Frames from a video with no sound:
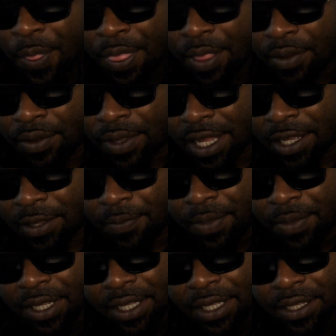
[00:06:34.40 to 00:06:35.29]
they could
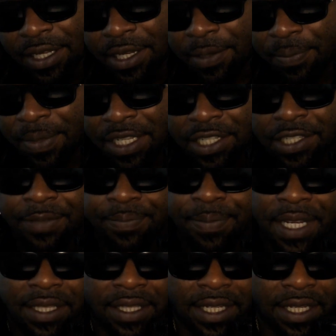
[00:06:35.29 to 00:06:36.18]
be in the best
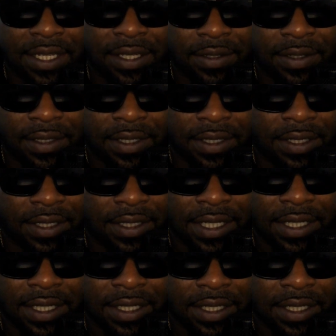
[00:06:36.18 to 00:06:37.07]
spot they could
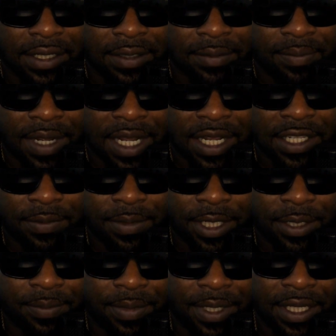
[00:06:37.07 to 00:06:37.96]
uh,
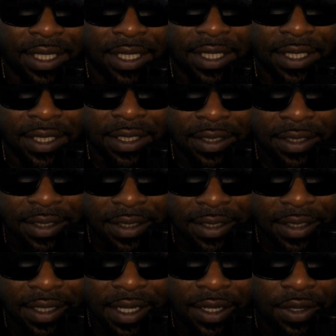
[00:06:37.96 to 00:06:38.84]
possibly be in
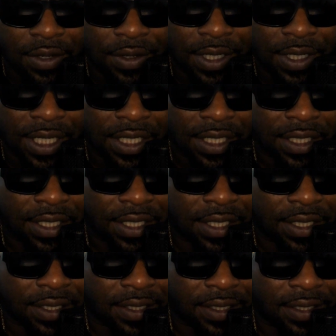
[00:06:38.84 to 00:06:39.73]
and go against
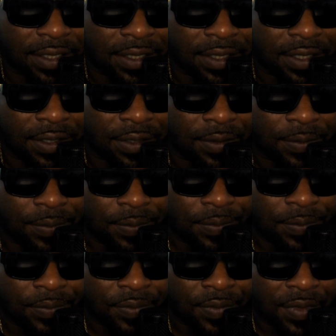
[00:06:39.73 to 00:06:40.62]
the you know
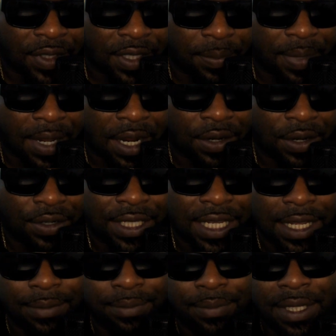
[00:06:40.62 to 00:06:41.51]
the powers
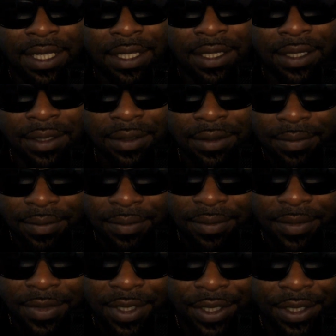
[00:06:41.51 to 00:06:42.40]
that be
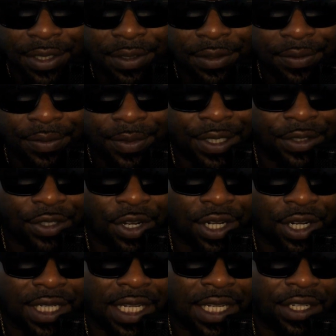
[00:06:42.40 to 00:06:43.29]
you know and
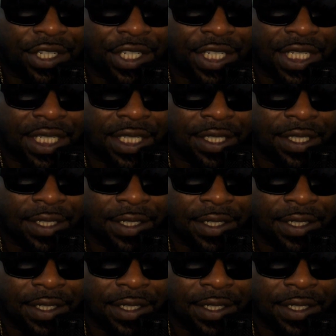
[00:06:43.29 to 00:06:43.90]
talk their shit